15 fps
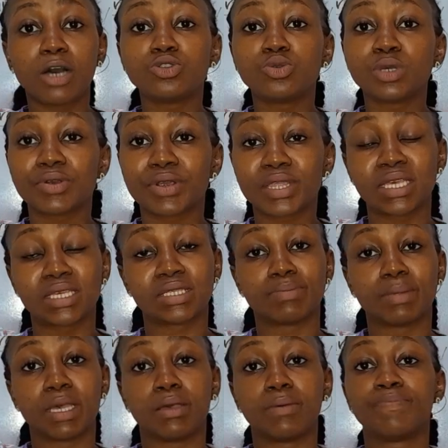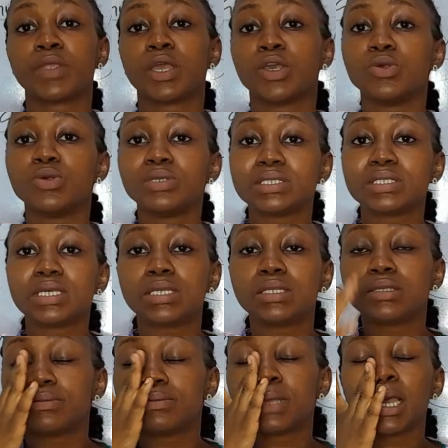do we create a smear? Using